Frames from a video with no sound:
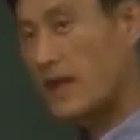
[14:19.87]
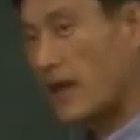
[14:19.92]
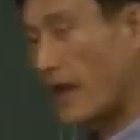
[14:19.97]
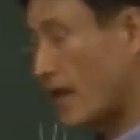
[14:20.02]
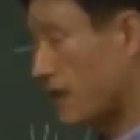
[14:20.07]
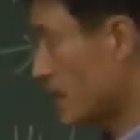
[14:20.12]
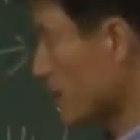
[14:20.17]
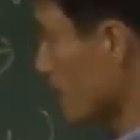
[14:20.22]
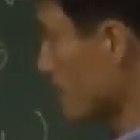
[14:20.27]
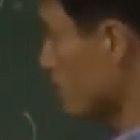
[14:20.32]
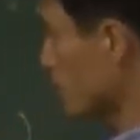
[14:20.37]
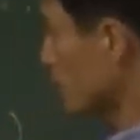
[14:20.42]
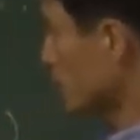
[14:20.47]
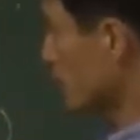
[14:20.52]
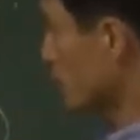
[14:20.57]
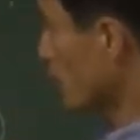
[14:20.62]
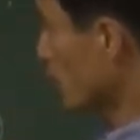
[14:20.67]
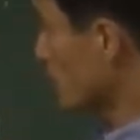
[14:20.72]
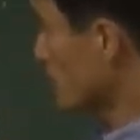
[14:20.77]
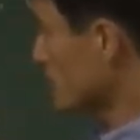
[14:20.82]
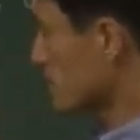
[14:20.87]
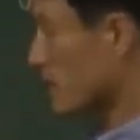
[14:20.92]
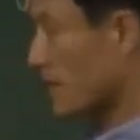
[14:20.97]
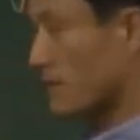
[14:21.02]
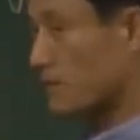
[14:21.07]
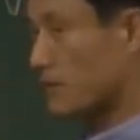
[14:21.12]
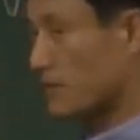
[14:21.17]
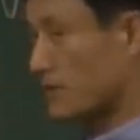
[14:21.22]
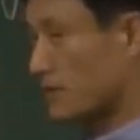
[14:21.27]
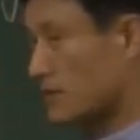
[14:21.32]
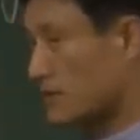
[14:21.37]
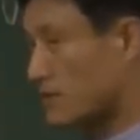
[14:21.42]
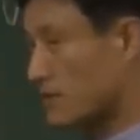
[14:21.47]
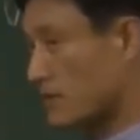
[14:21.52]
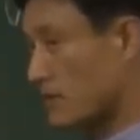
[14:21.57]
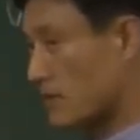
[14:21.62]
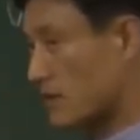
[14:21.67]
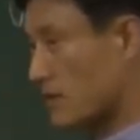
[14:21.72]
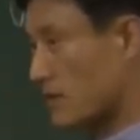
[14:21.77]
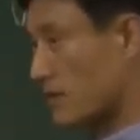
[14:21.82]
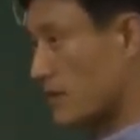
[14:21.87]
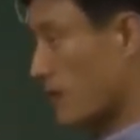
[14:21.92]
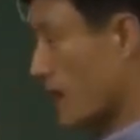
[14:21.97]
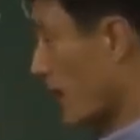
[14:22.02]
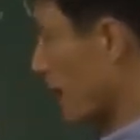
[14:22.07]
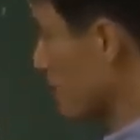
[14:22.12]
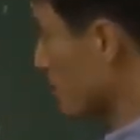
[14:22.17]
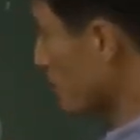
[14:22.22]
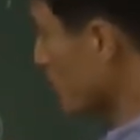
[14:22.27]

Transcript: and then put noise samples and